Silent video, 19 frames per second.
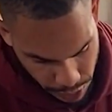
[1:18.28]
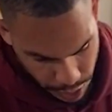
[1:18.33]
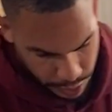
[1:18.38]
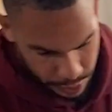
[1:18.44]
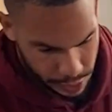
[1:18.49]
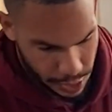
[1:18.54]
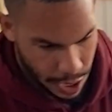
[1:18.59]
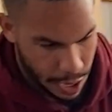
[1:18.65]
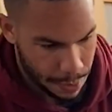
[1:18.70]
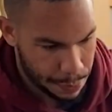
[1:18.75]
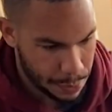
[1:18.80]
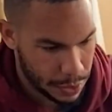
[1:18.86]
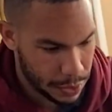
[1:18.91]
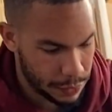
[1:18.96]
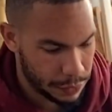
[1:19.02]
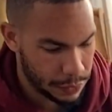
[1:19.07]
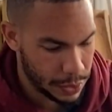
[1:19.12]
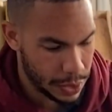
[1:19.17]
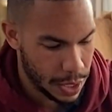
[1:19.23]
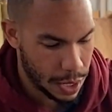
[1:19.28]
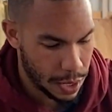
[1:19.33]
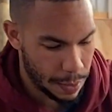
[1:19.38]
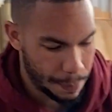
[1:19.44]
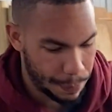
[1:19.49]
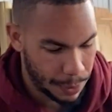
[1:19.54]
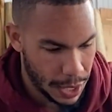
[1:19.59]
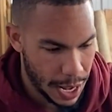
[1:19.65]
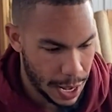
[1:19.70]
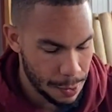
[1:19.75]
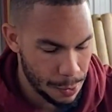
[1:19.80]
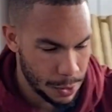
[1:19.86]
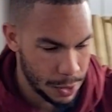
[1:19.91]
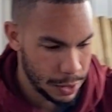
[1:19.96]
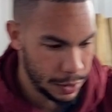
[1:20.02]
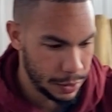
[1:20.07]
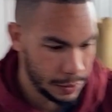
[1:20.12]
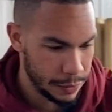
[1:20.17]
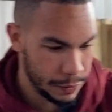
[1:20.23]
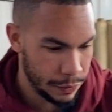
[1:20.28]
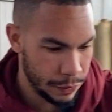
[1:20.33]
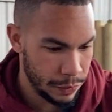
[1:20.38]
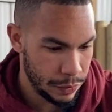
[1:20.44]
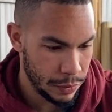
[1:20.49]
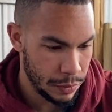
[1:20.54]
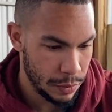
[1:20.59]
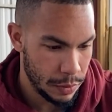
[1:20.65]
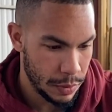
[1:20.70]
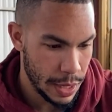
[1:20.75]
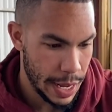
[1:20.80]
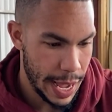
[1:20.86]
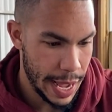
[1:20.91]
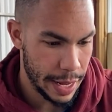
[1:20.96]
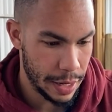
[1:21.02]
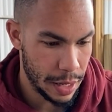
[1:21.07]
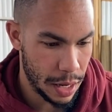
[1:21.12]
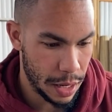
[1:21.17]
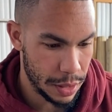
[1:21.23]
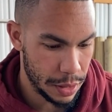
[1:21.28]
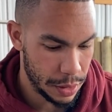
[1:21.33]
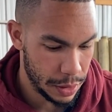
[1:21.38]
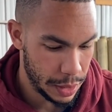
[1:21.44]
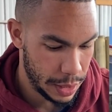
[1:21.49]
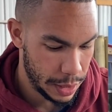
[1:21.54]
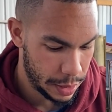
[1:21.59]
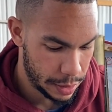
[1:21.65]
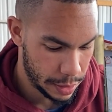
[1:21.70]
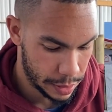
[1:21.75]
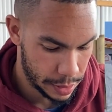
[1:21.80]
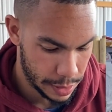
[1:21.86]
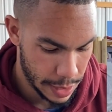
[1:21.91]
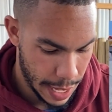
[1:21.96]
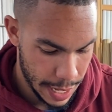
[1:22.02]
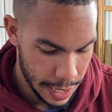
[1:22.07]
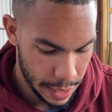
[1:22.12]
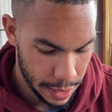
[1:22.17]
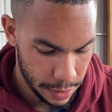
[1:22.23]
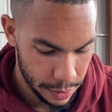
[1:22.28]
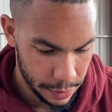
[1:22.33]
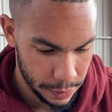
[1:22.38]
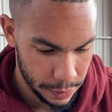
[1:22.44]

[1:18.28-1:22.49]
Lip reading: on top of the plywood and underneath the siding.